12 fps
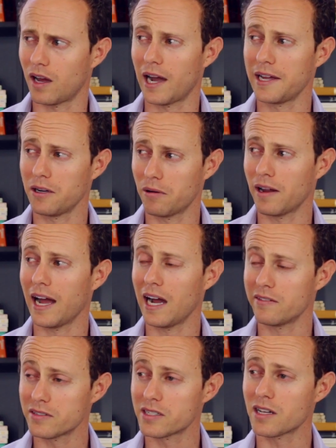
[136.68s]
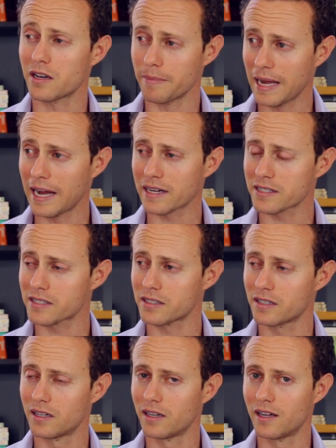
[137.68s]
I don't have a son,
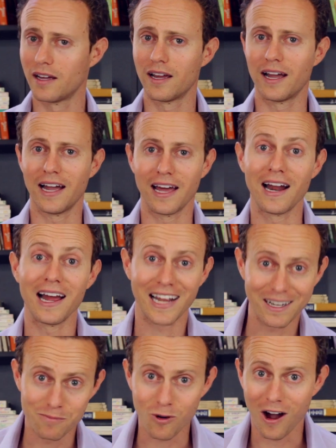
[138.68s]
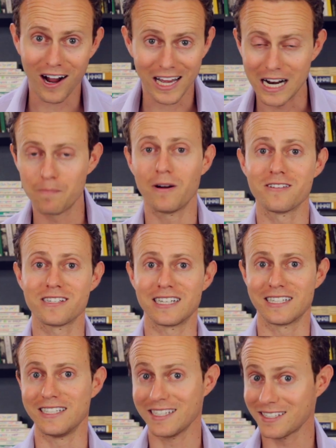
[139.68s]
Max. And I come walking up, I was
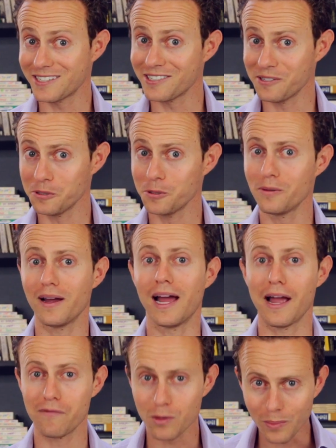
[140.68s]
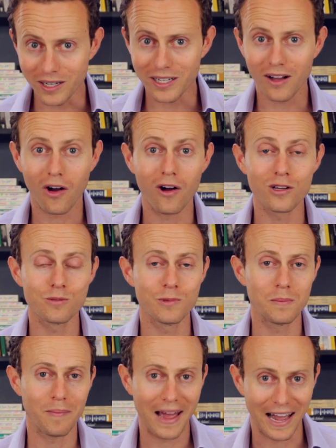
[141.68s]
like, yes, you do. Everybody calls
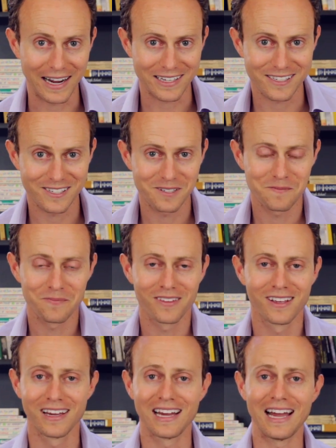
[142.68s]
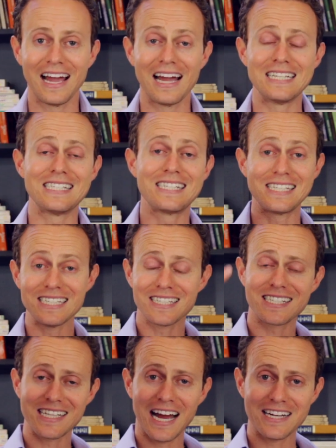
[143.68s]
me Max. And
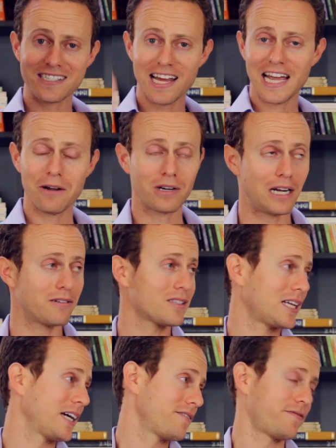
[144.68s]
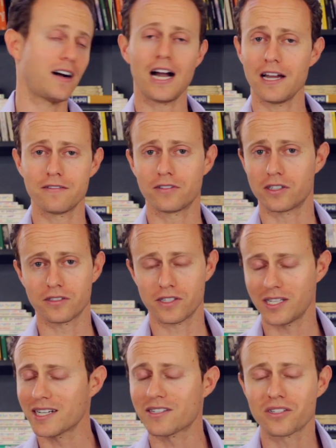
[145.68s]
since that day, when I was like 5 or
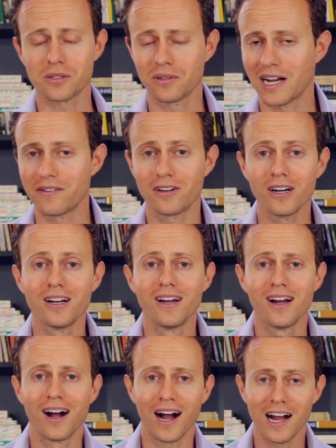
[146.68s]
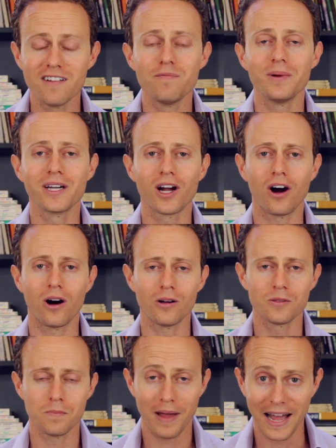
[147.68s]
6 or whatever, I've been called